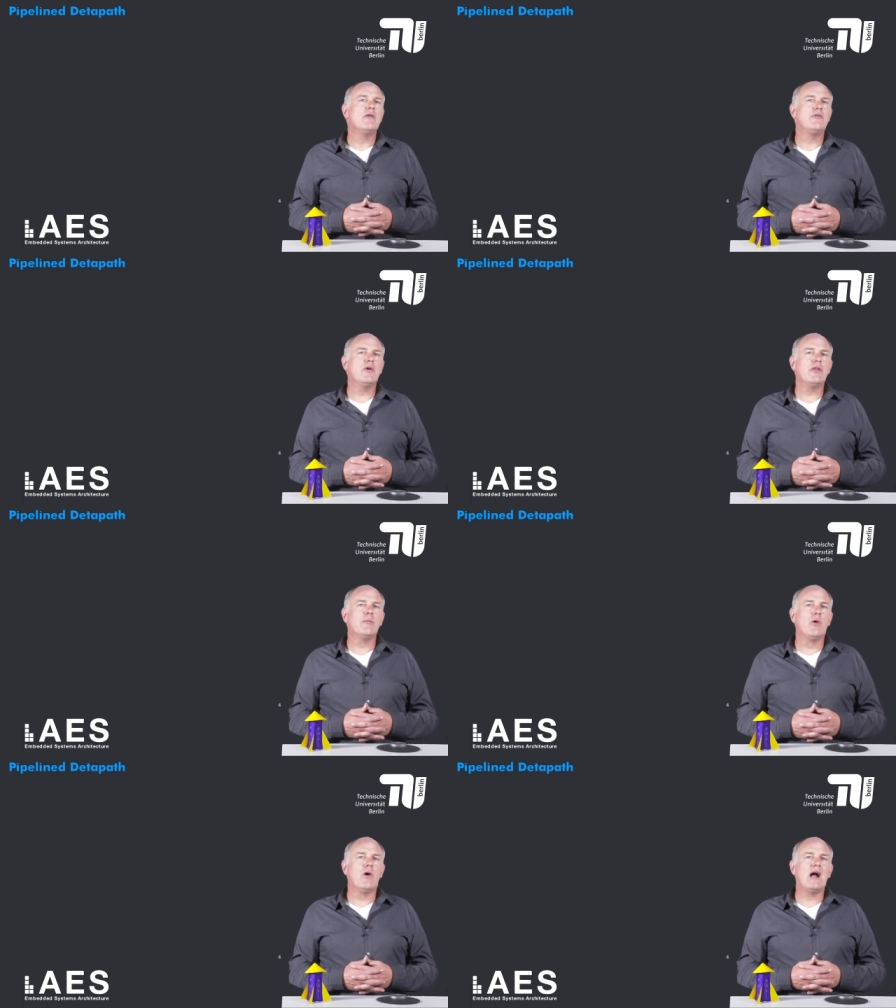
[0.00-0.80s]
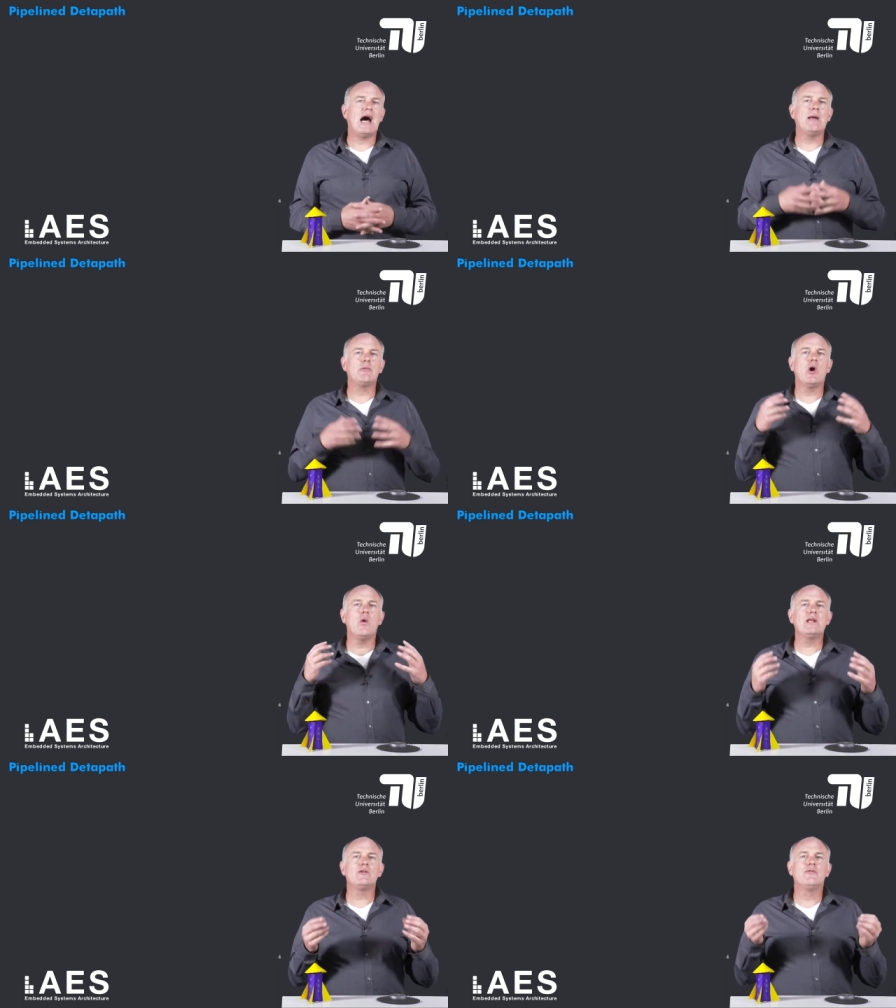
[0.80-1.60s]
Furthermore, I am
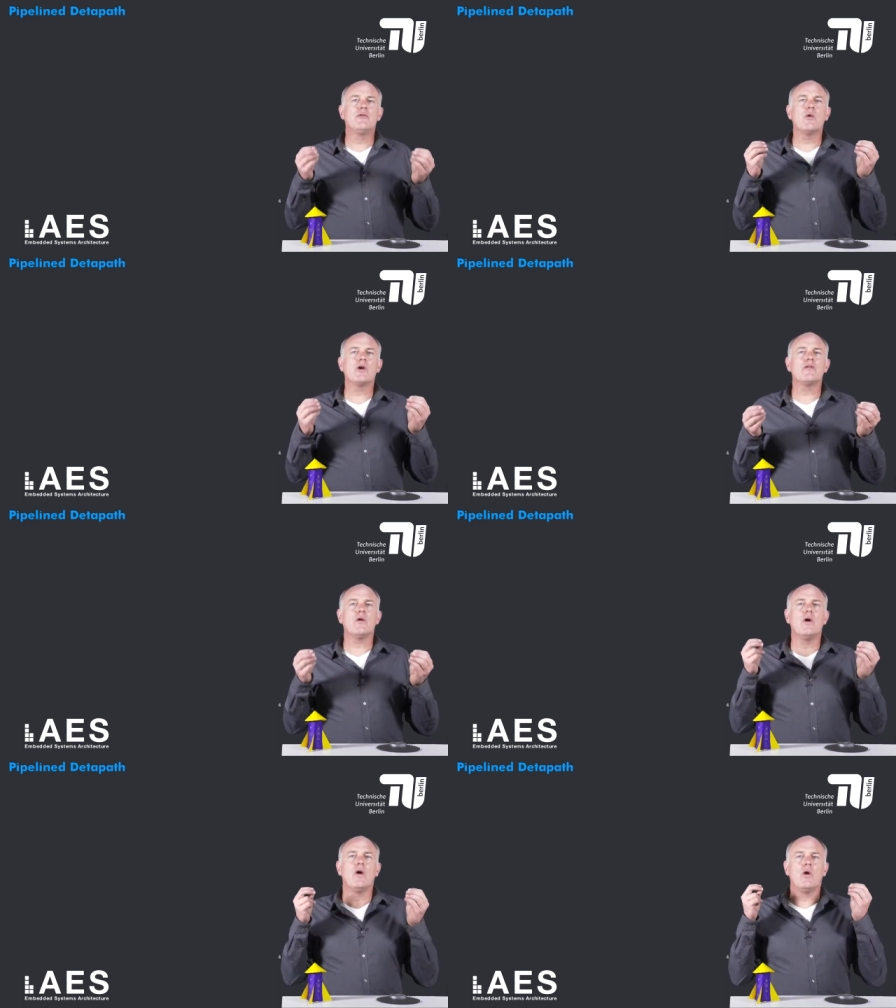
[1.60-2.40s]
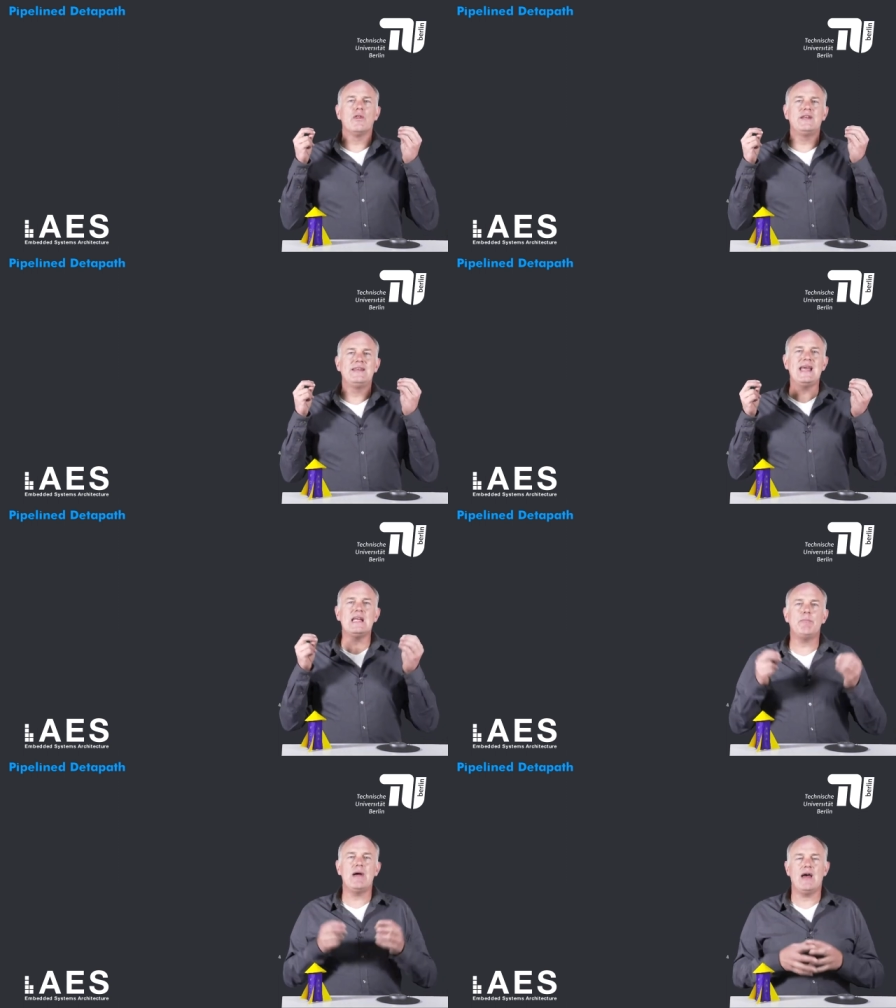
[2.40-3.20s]
going to focus on the
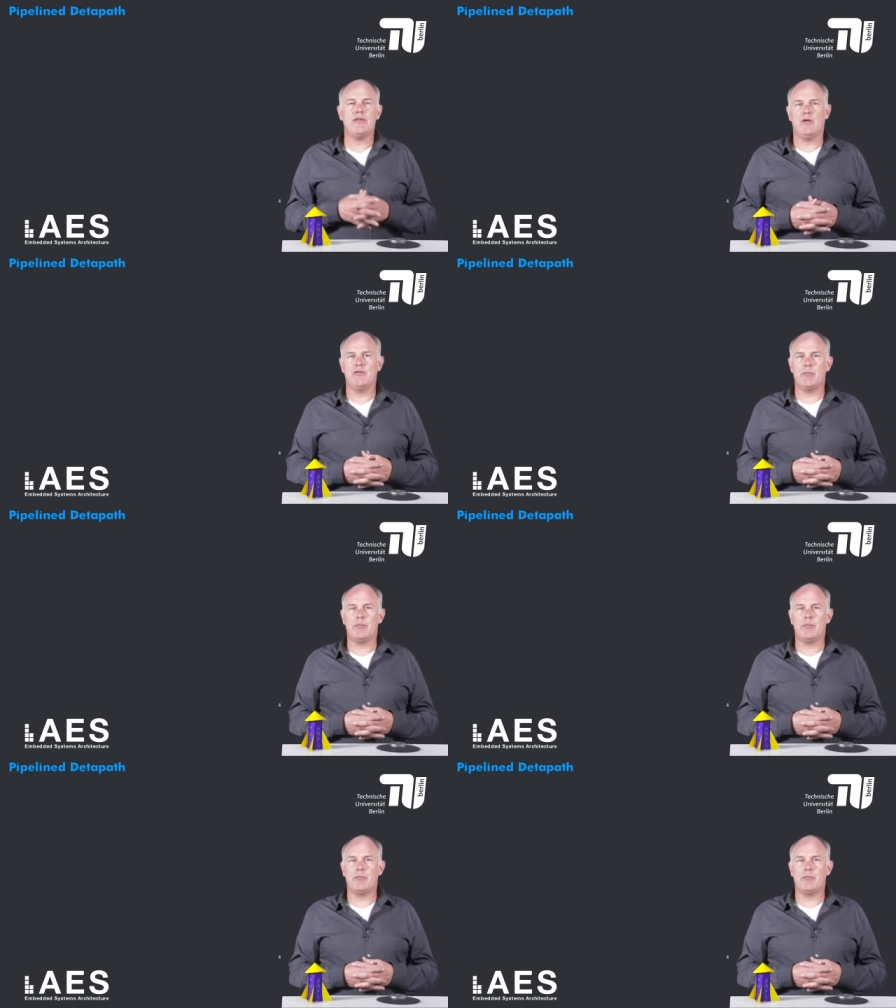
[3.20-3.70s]
data path of